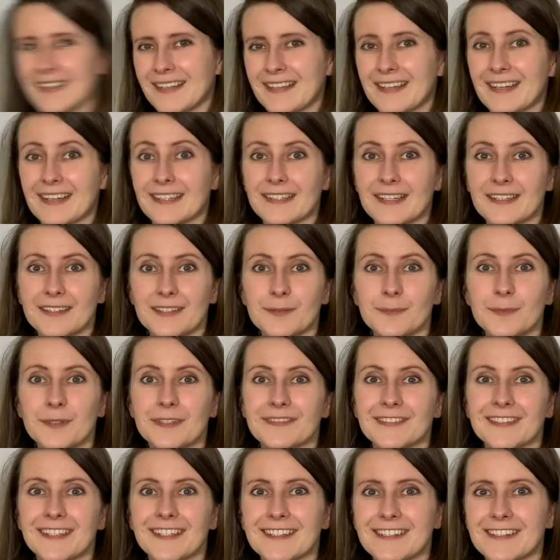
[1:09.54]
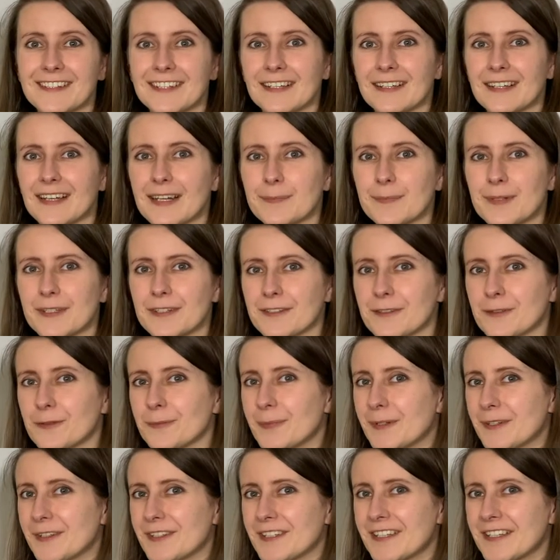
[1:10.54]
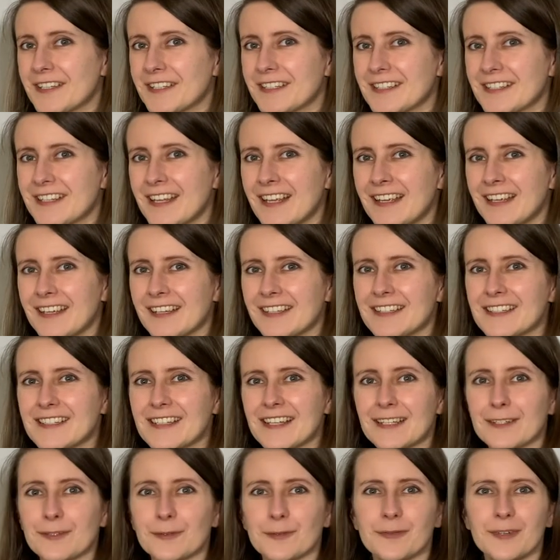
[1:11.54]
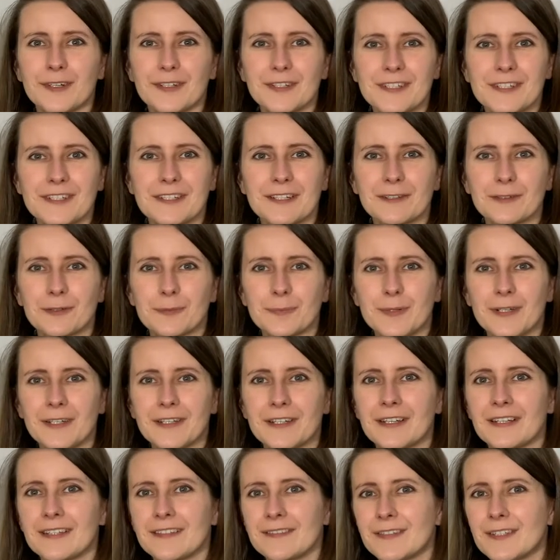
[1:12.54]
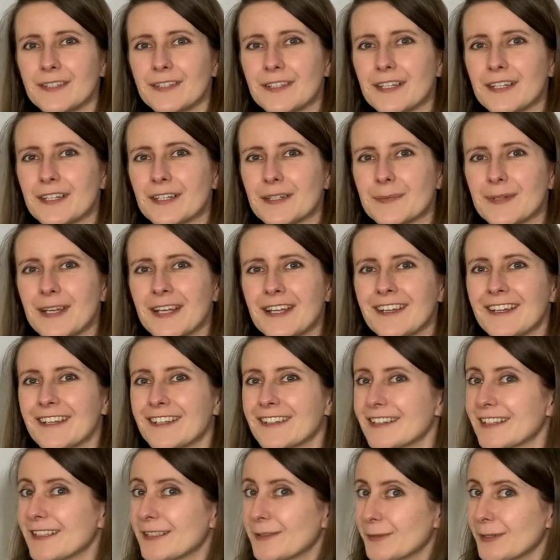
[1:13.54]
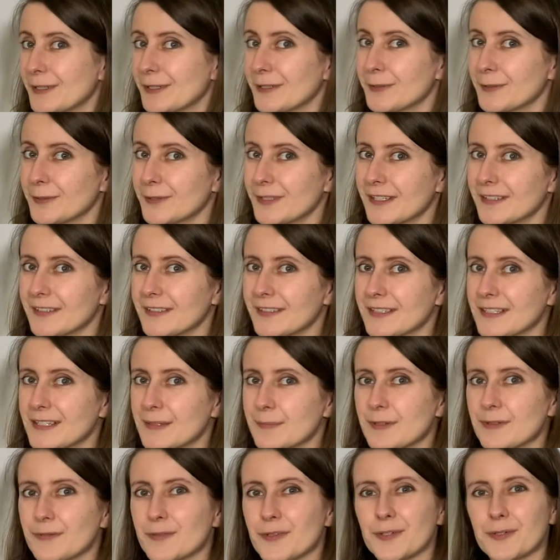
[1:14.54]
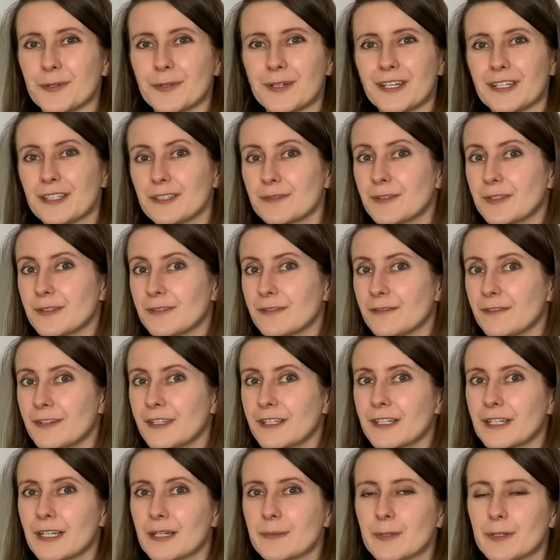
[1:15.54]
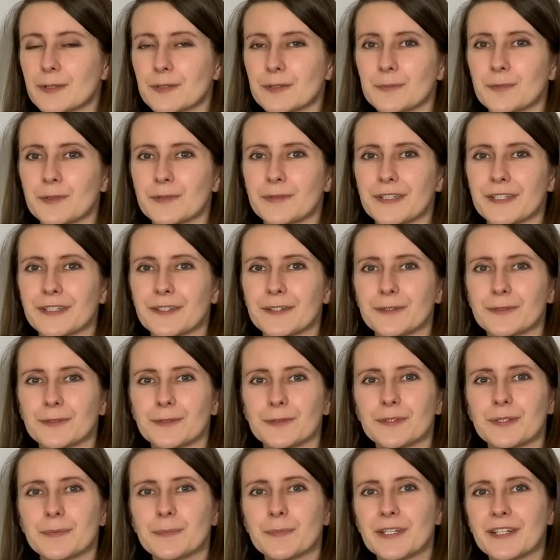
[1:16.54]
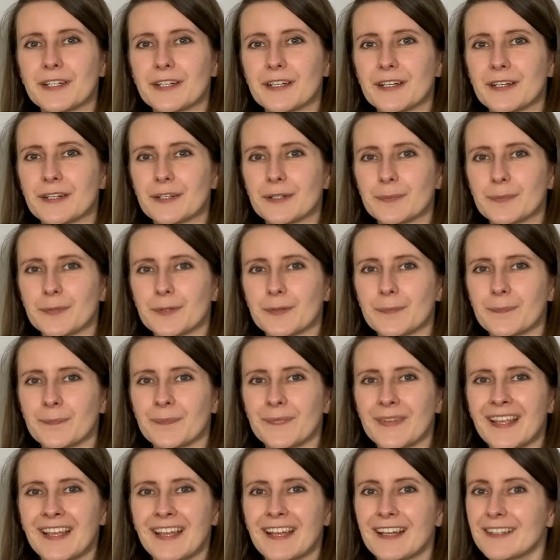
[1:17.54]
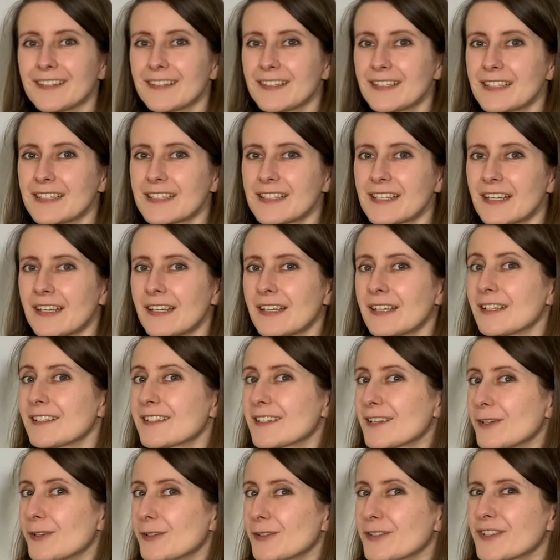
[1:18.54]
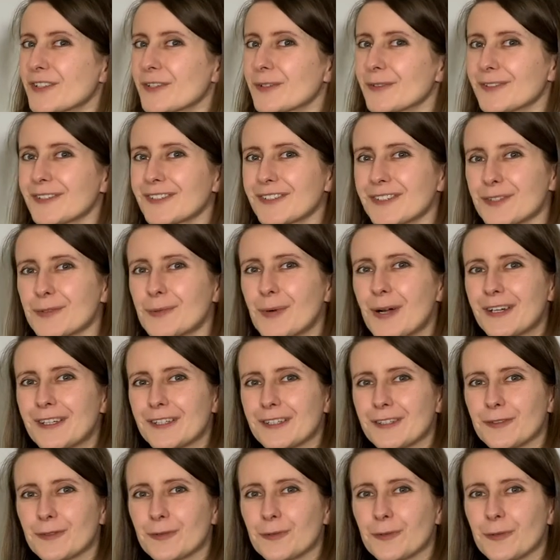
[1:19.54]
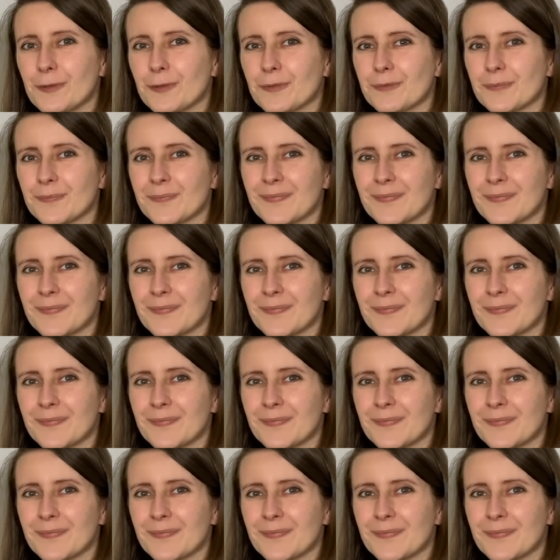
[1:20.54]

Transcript: Another myth that still happens to persist is that you first need to play a lever harp and get really good at this before you can even think about moving on to the big harp. And this is also not quite true.